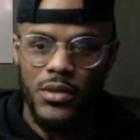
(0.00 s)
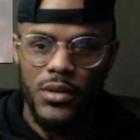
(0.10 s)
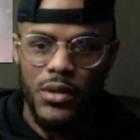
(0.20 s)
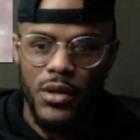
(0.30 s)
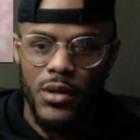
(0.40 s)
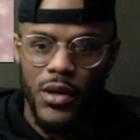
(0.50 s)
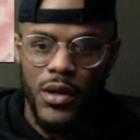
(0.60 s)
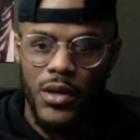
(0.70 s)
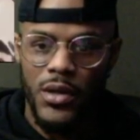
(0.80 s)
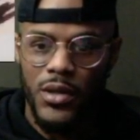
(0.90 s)
Okay.
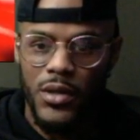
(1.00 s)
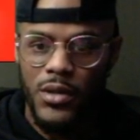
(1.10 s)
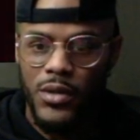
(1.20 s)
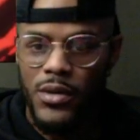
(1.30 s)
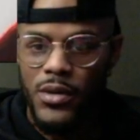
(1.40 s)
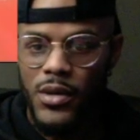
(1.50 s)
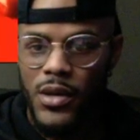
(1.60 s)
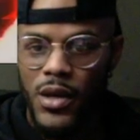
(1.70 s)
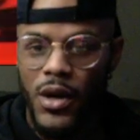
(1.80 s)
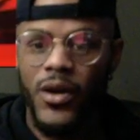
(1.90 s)

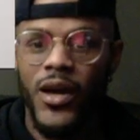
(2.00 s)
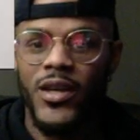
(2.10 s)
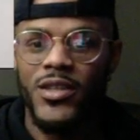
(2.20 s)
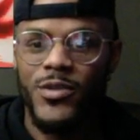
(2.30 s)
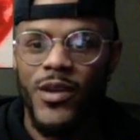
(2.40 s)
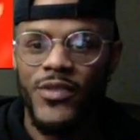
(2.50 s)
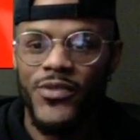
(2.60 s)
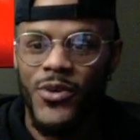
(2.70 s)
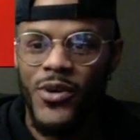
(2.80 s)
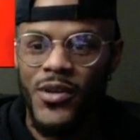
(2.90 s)
Okay, he
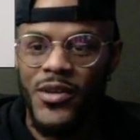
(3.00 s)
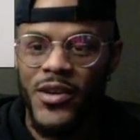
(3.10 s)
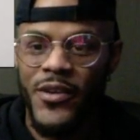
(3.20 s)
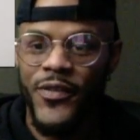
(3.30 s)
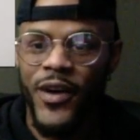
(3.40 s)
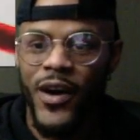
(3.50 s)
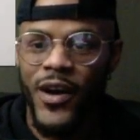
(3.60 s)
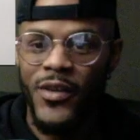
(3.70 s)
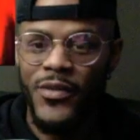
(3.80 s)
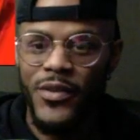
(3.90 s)
transformed. Gear 5.